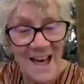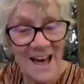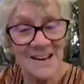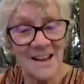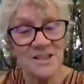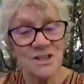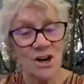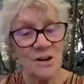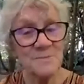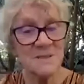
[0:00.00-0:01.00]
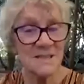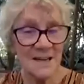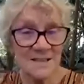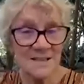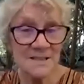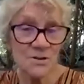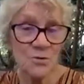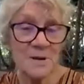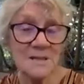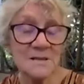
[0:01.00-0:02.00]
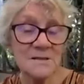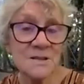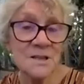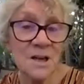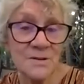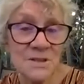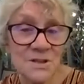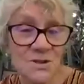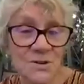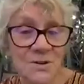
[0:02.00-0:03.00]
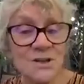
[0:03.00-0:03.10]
And other times it takes the school principal to know a story